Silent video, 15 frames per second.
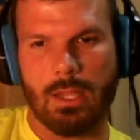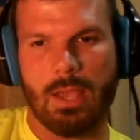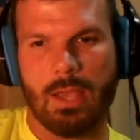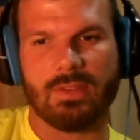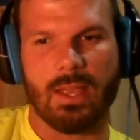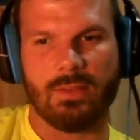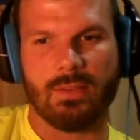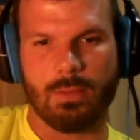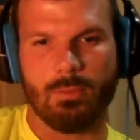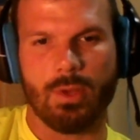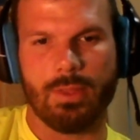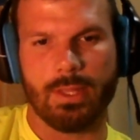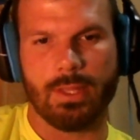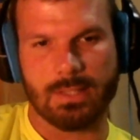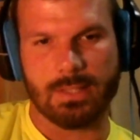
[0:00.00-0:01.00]
have to have
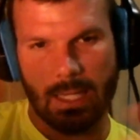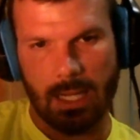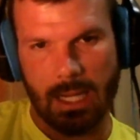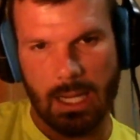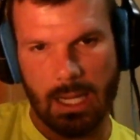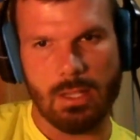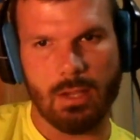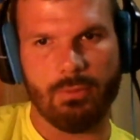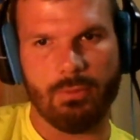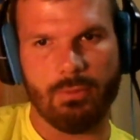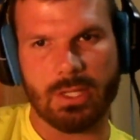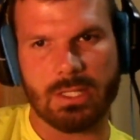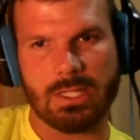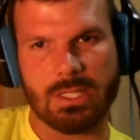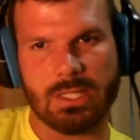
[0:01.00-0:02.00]
someone that's like in there
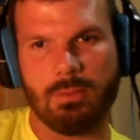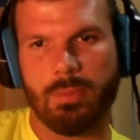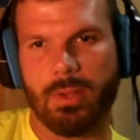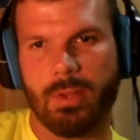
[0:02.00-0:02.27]
for an extended